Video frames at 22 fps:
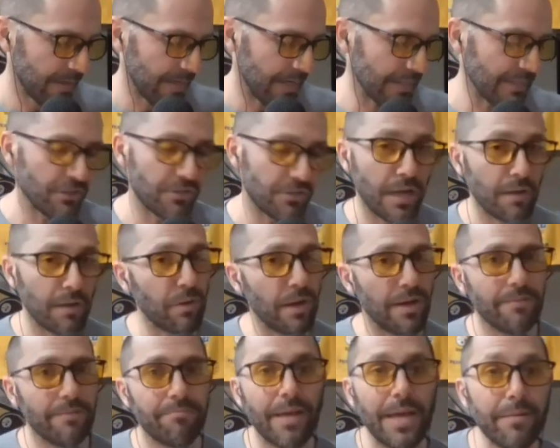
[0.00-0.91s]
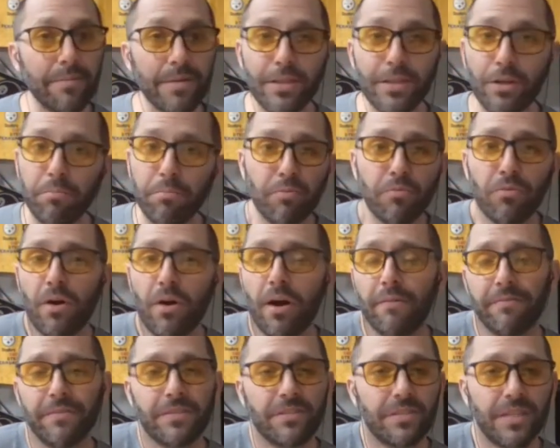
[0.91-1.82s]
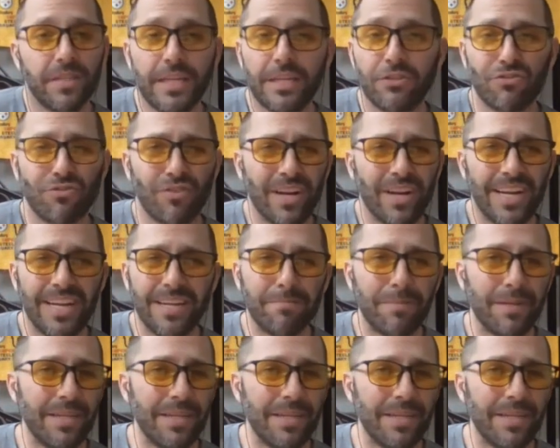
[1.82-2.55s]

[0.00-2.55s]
I just, I, maybe they'll pull off a Sneed trade,